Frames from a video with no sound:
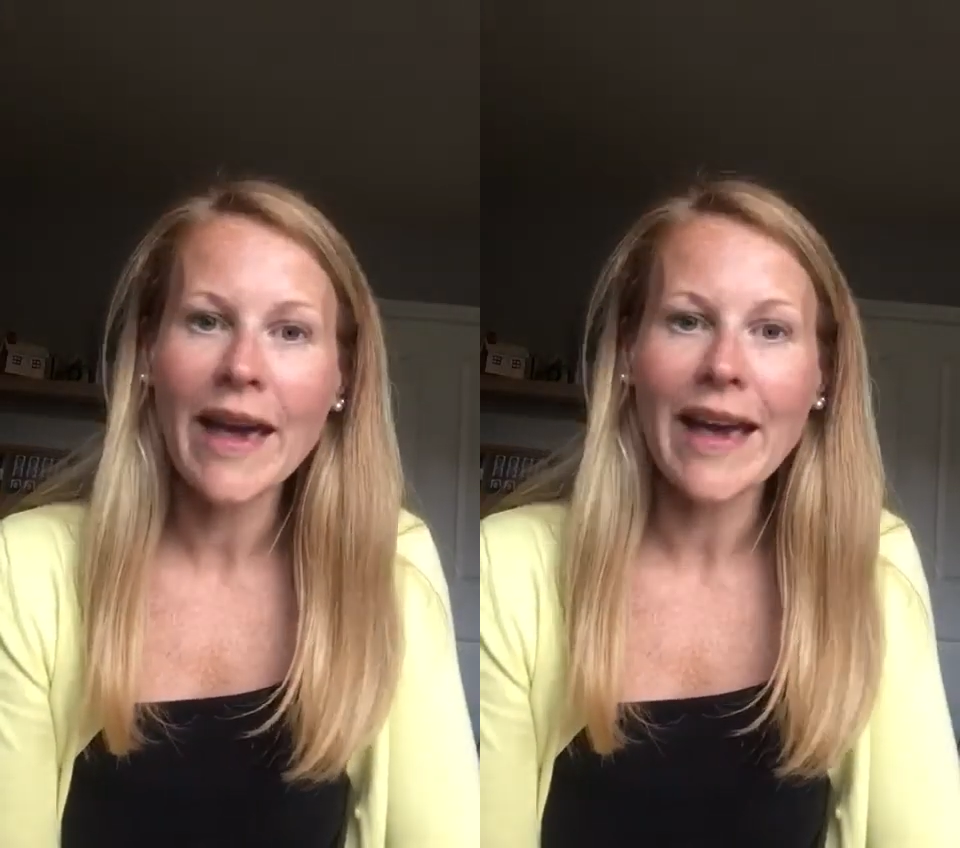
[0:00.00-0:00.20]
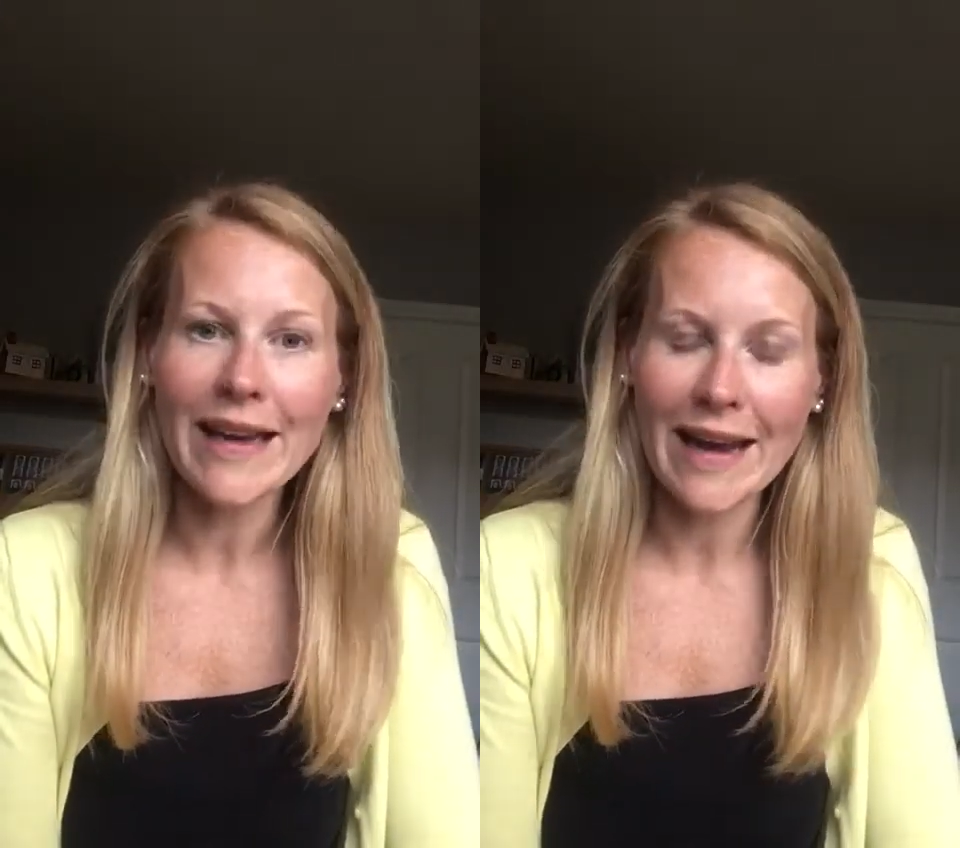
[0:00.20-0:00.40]

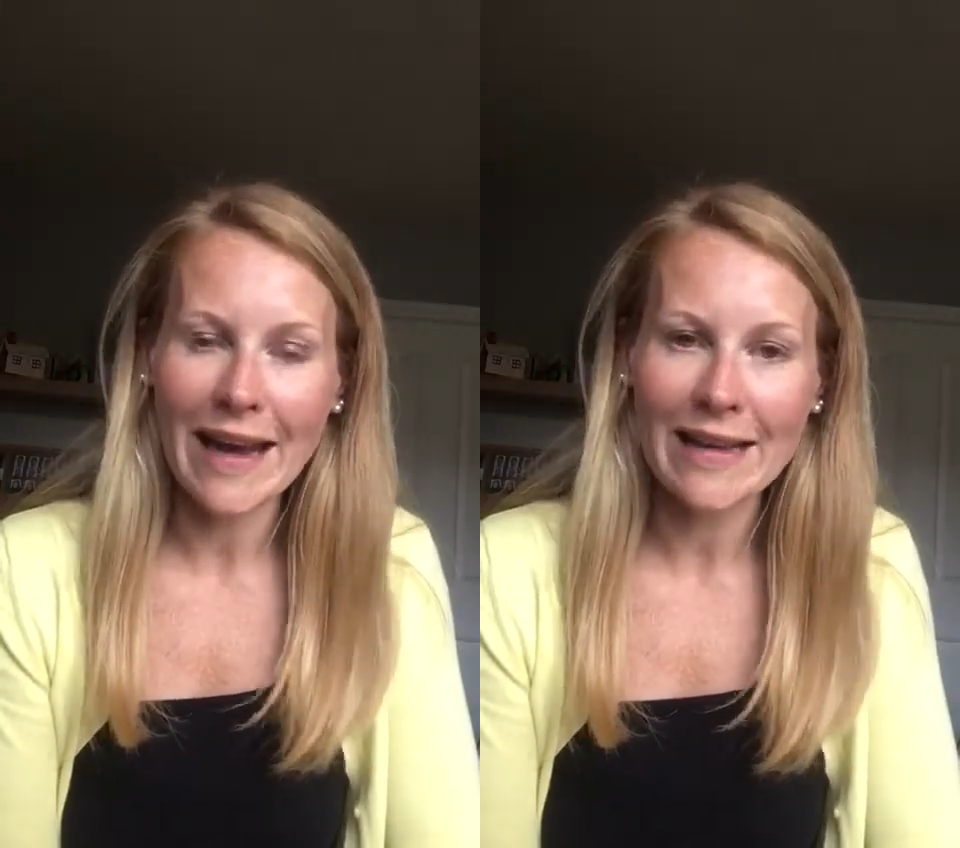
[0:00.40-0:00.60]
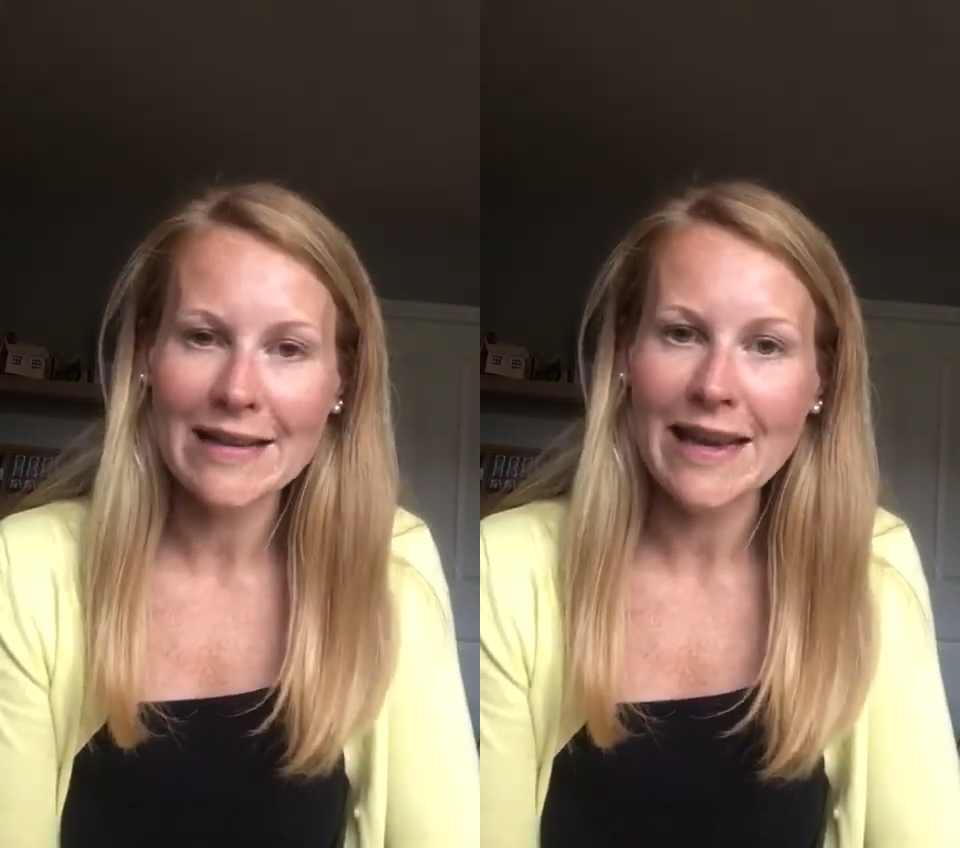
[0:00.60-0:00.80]
It
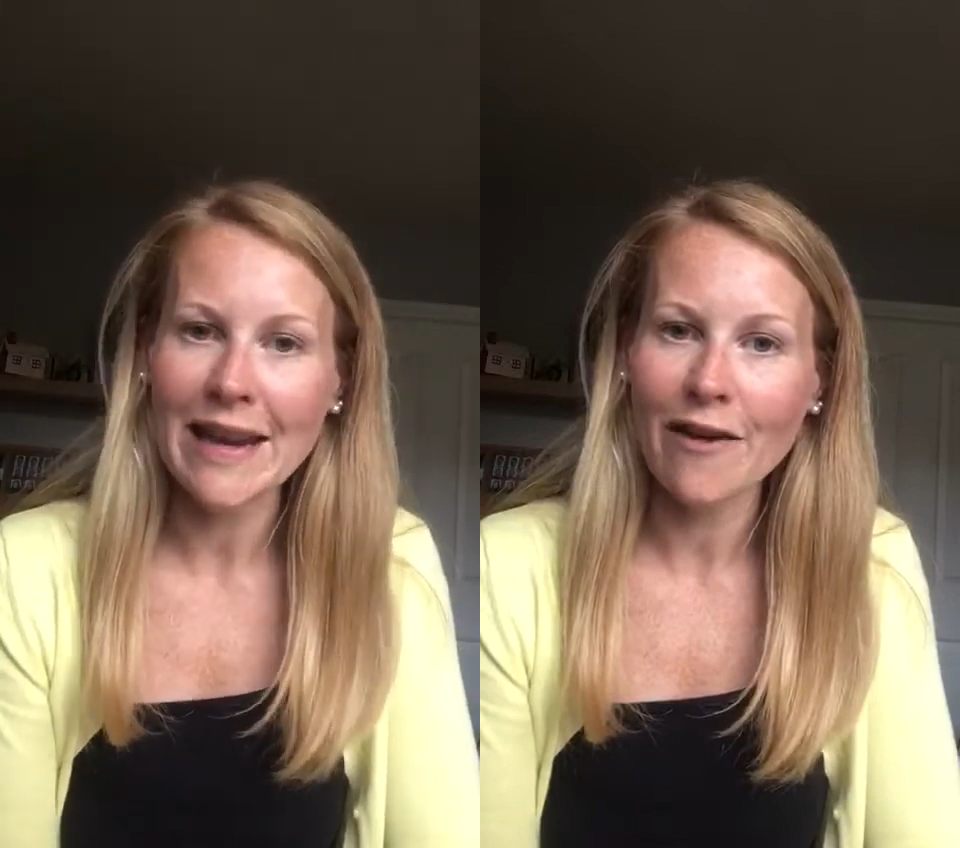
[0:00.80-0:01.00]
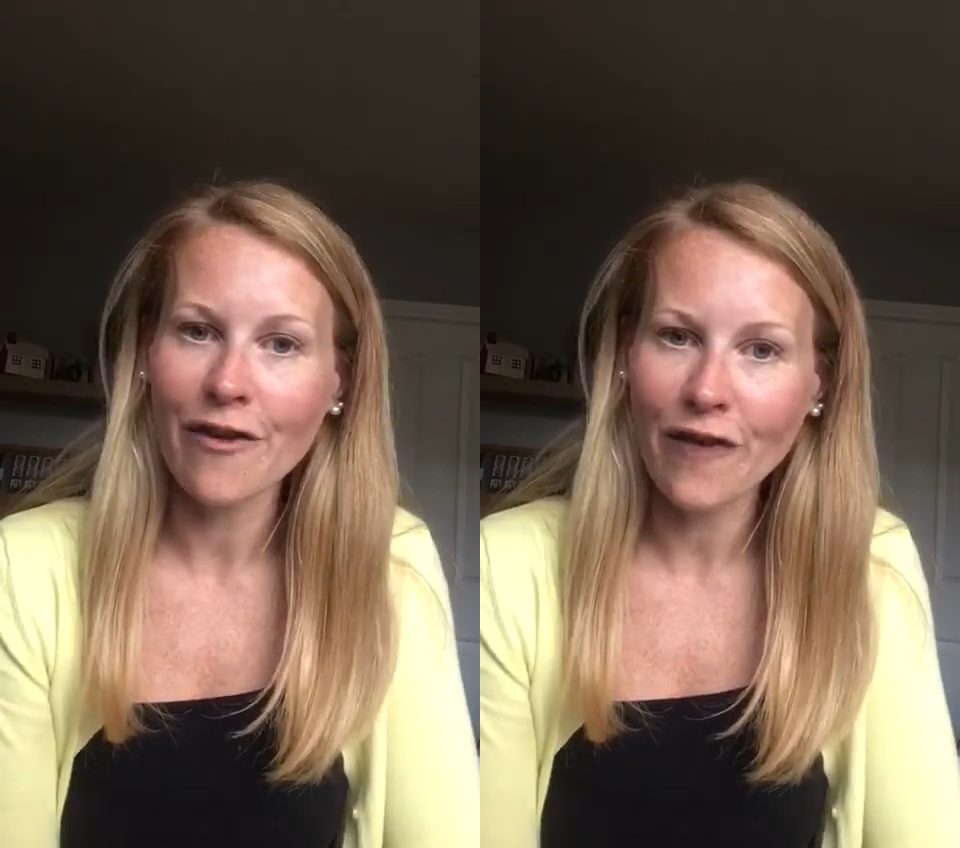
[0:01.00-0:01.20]
ends in
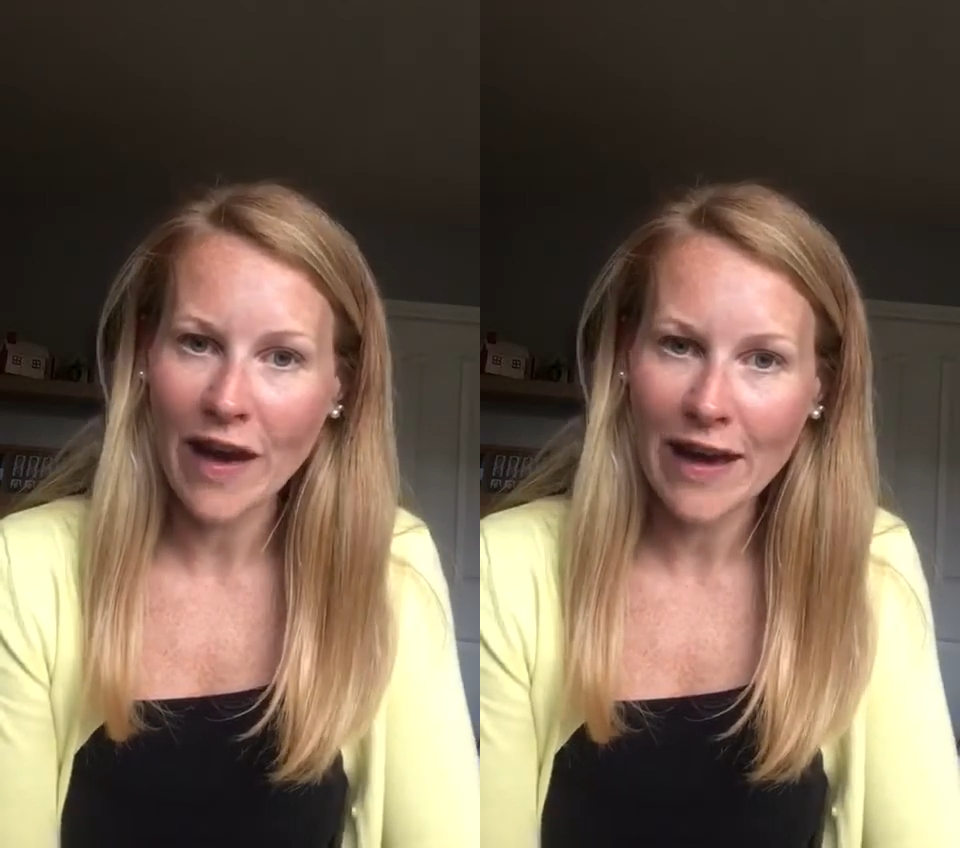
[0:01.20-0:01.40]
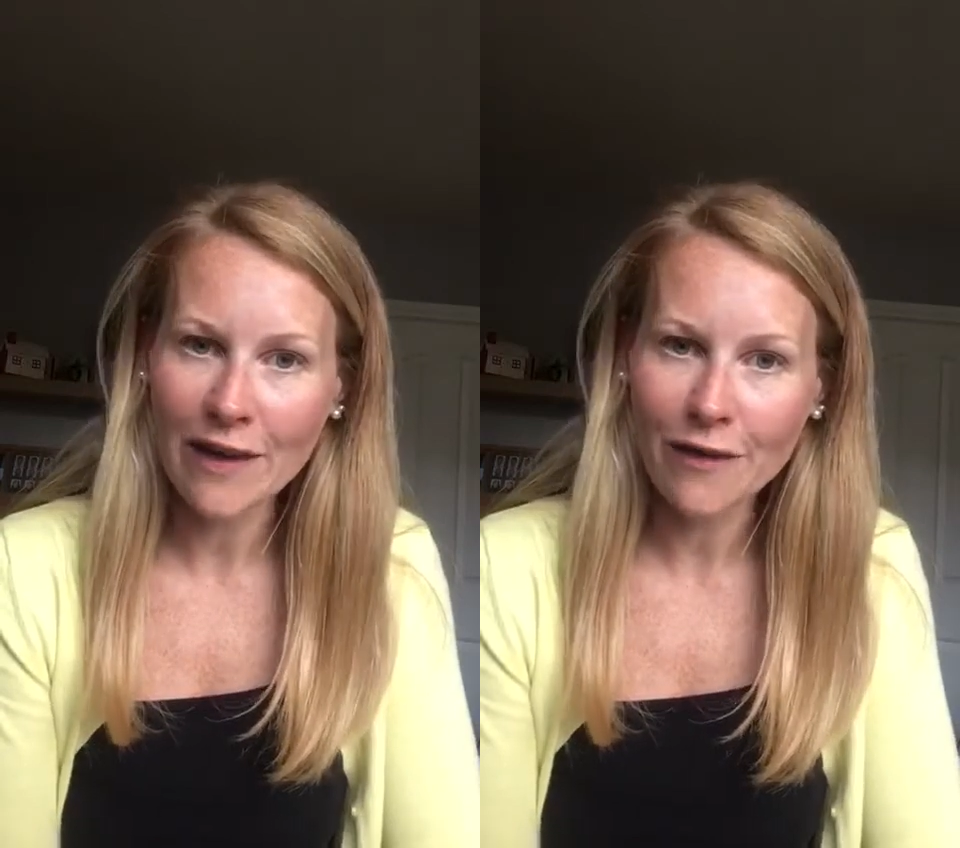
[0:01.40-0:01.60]
a 5.